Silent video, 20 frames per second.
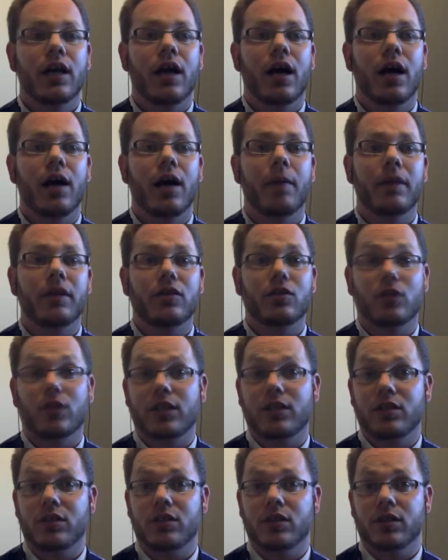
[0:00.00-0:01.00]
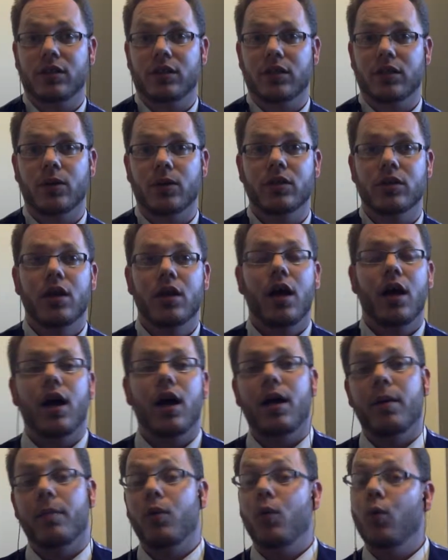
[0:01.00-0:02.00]
And so let's look at those.
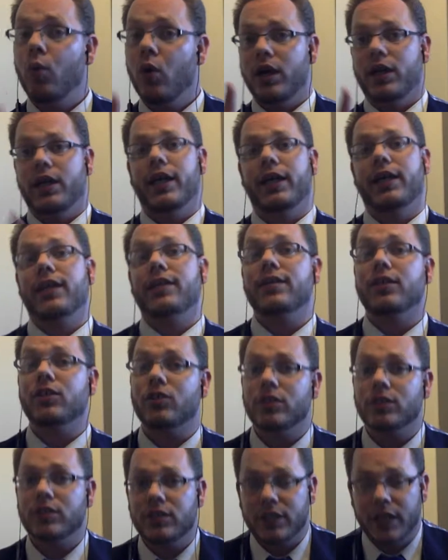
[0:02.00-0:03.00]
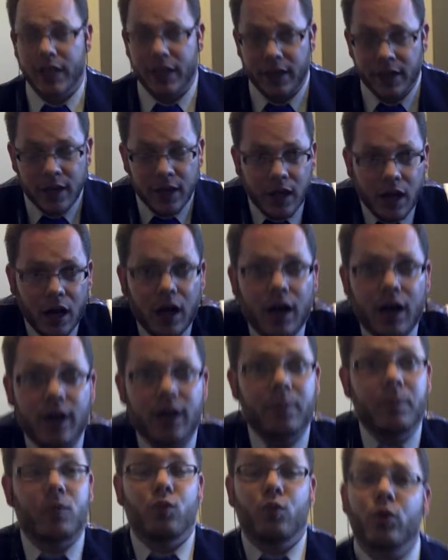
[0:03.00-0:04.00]
One, I guess I should say,
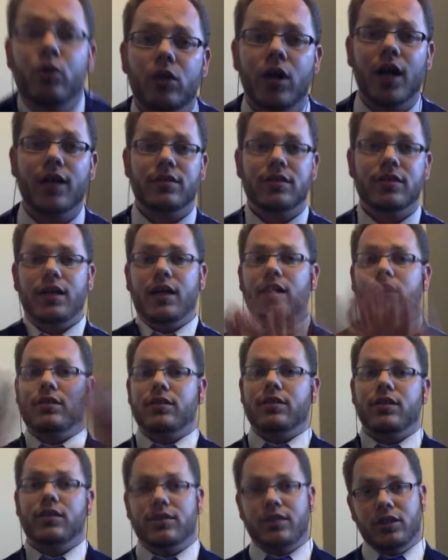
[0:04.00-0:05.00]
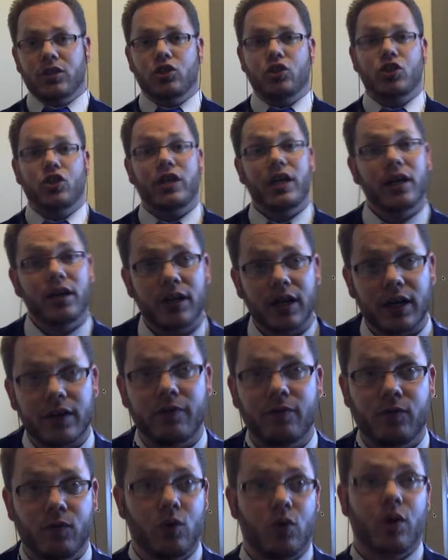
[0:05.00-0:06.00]
root cause analysis is a generic
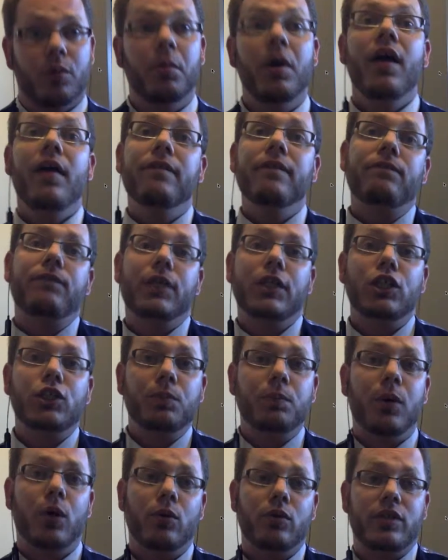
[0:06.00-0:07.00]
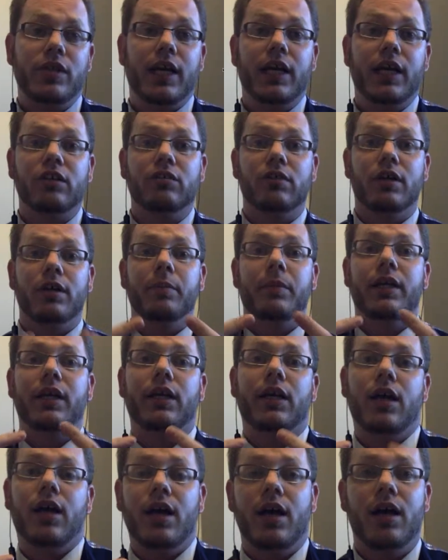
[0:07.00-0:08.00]
form. Fishbone
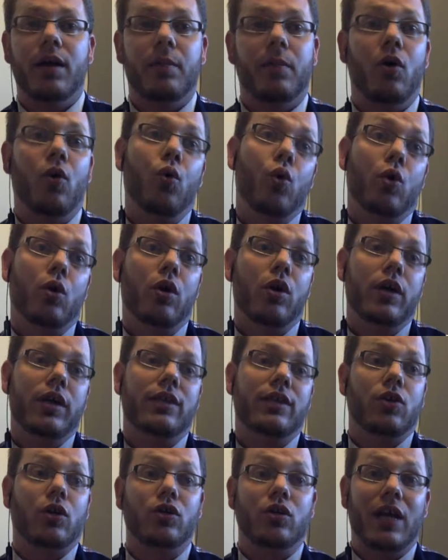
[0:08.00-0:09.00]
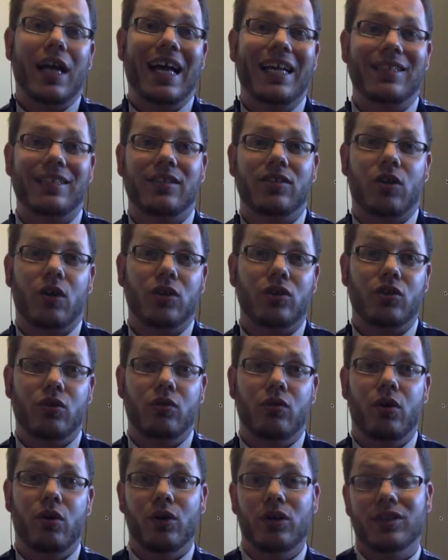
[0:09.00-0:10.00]
diagramming, or it's
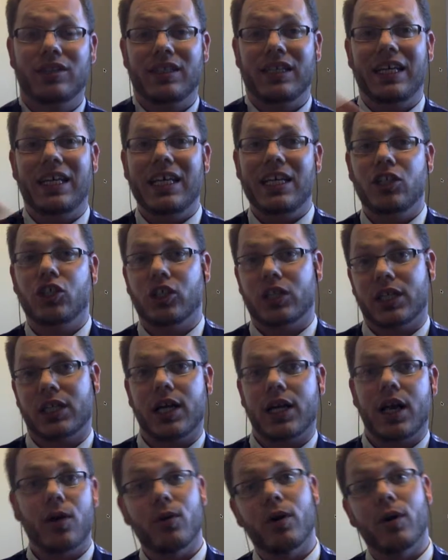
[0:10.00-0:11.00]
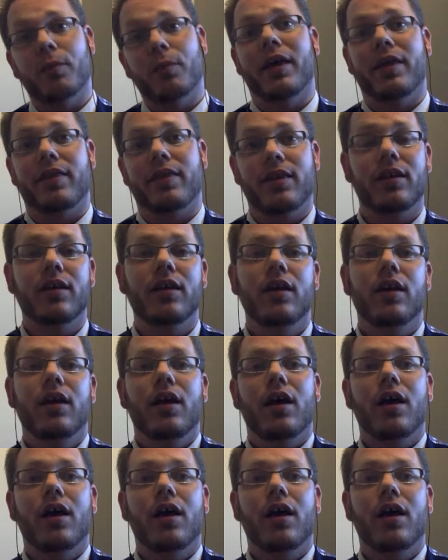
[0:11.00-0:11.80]
also known as the Ishikawa method,